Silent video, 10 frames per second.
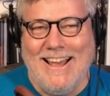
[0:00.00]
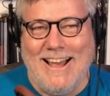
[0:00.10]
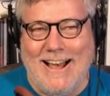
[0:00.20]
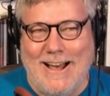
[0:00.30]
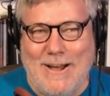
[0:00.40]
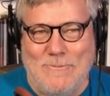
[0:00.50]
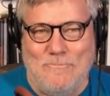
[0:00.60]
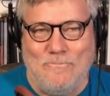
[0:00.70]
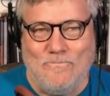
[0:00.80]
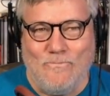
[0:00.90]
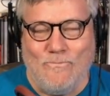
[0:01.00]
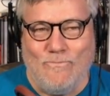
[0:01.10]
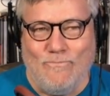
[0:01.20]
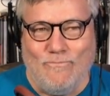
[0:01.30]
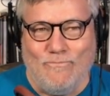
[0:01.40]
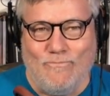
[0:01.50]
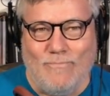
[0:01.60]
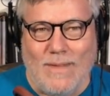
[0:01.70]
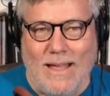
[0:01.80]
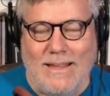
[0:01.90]
Um,
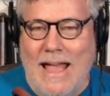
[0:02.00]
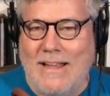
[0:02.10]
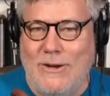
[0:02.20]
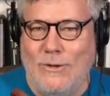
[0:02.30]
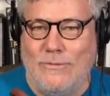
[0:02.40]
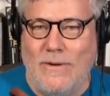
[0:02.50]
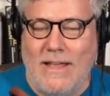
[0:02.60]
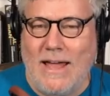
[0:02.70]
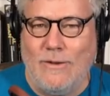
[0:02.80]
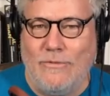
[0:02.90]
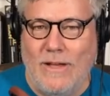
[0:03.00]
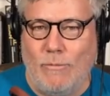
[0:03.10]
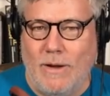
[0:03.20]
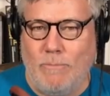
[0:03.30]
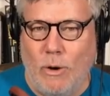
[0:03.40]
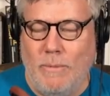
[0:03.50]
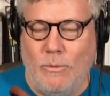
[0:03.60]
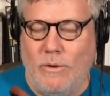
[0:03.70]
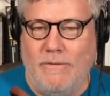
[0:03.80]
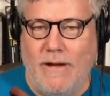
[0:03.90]
yeah, you know it's funny. I don't think Rick
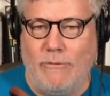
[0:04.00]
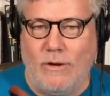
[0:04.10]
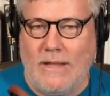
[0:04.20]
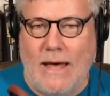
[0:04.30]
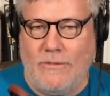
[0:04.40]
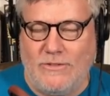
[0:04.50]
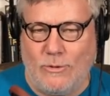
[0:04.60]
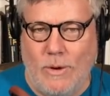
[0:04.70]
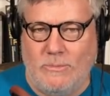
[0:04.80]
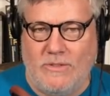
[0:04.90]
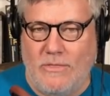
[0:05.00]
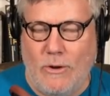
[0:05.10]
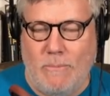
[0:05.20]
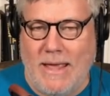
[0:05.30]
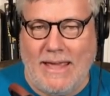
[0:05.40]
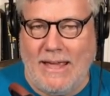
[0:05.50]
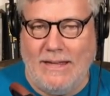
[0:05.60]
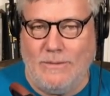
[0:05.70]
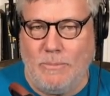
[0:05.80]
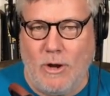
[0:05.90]
Berman would have ever allowed the scripts that they're making
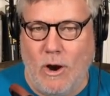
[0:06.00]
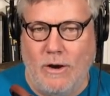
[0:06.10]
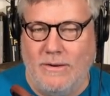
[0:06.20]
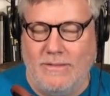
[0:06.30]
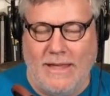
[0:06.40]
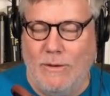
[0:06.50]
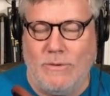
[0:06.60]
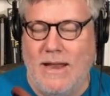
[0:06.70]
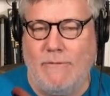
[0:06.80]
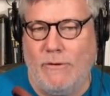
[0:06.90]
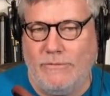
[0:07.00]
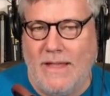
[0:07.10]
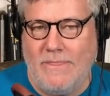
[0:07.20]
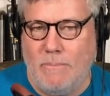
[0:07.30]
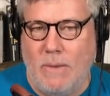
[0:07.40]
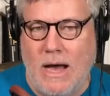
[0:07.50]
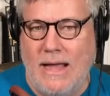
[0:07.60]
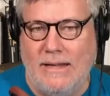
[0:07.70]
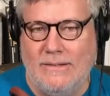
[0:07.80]
into Picard. That he would never have let them by.